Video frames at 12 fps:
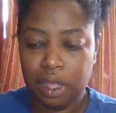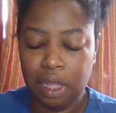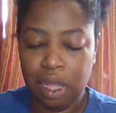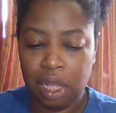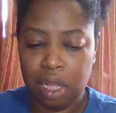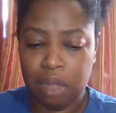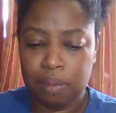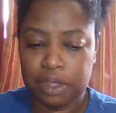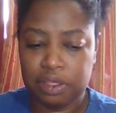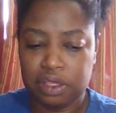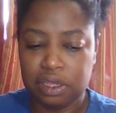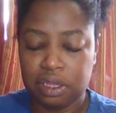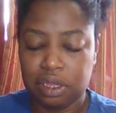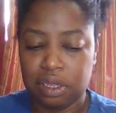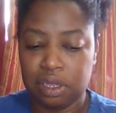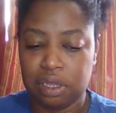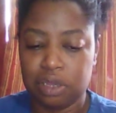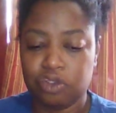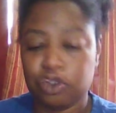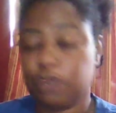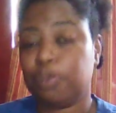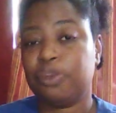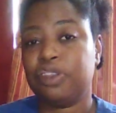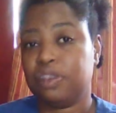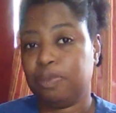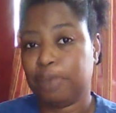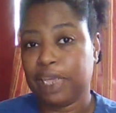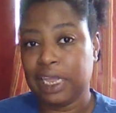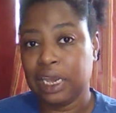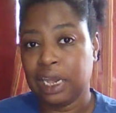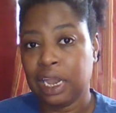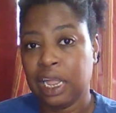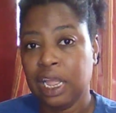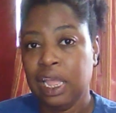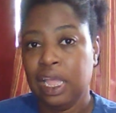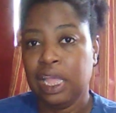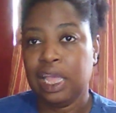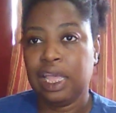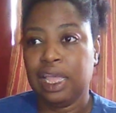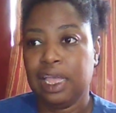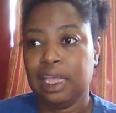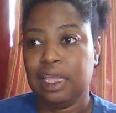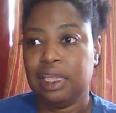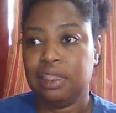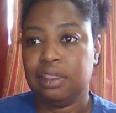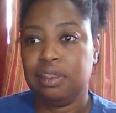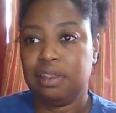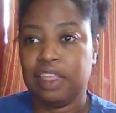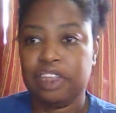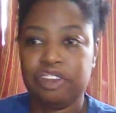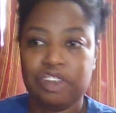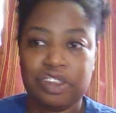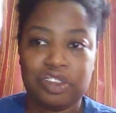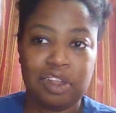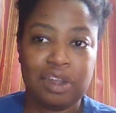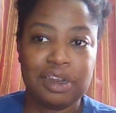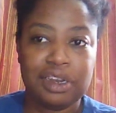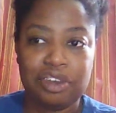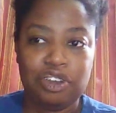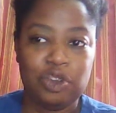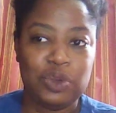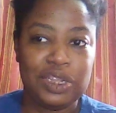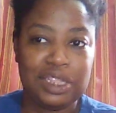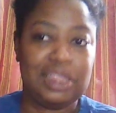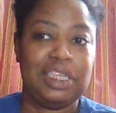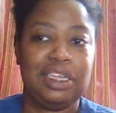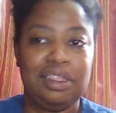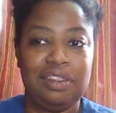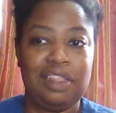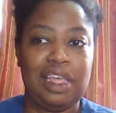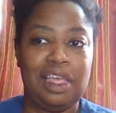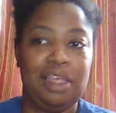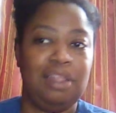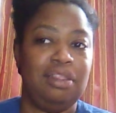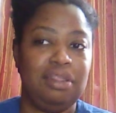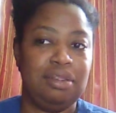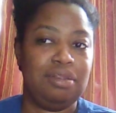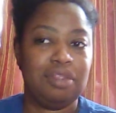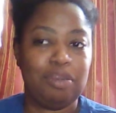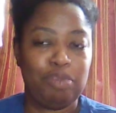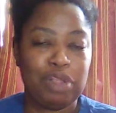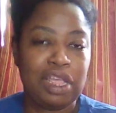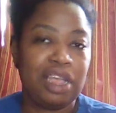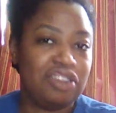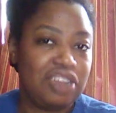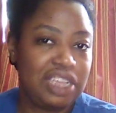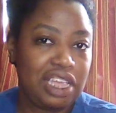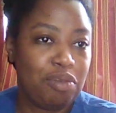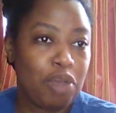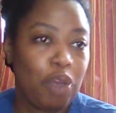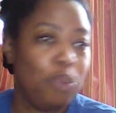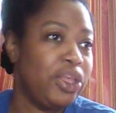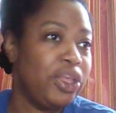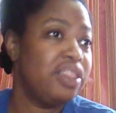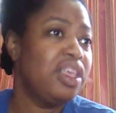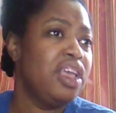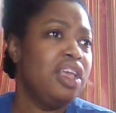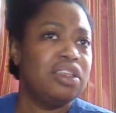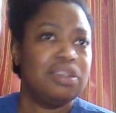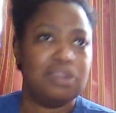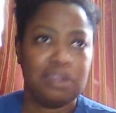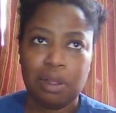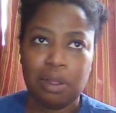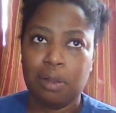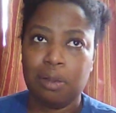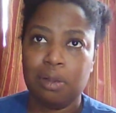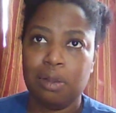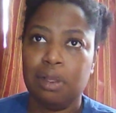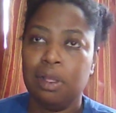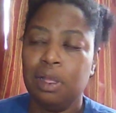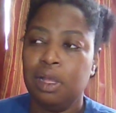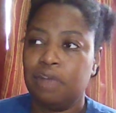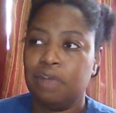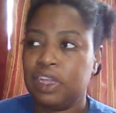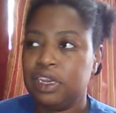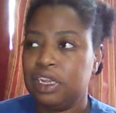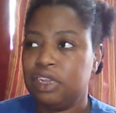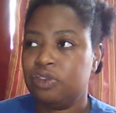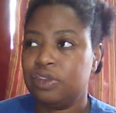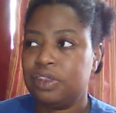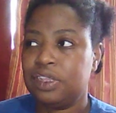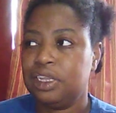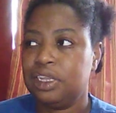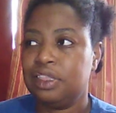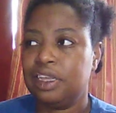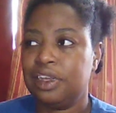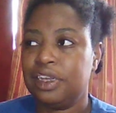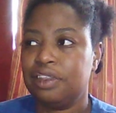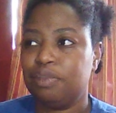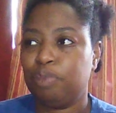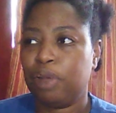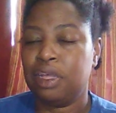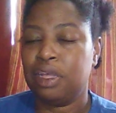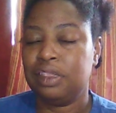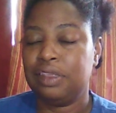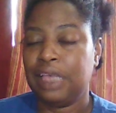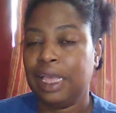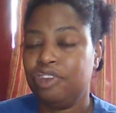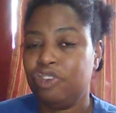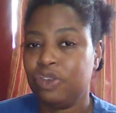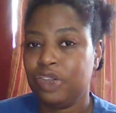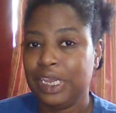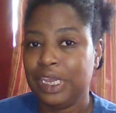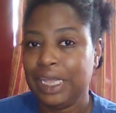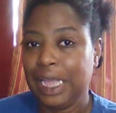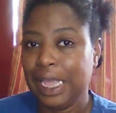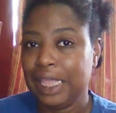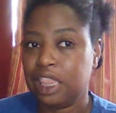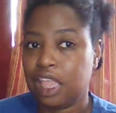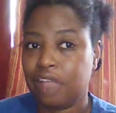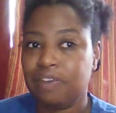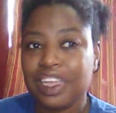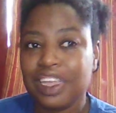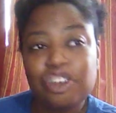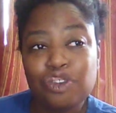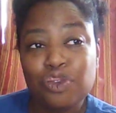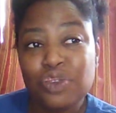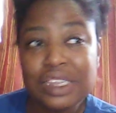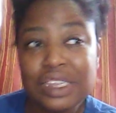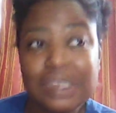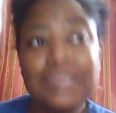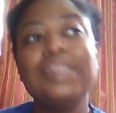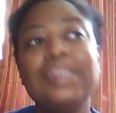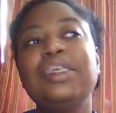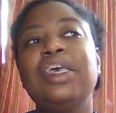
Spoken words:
the trip to Spain, and they just started doing the things that the plan she came up with. So I find it interesting. There is potentially a love interest